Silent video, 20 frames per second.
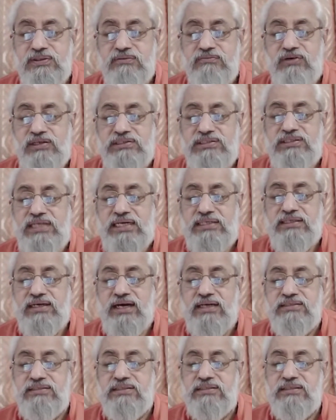Once that
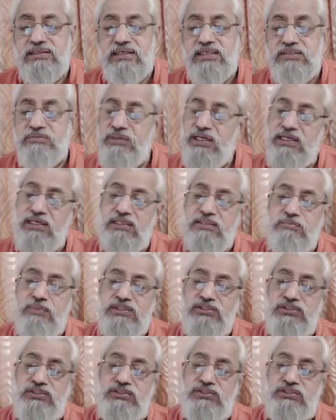transition is made, it is
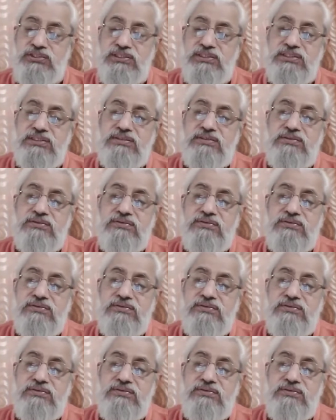much easier.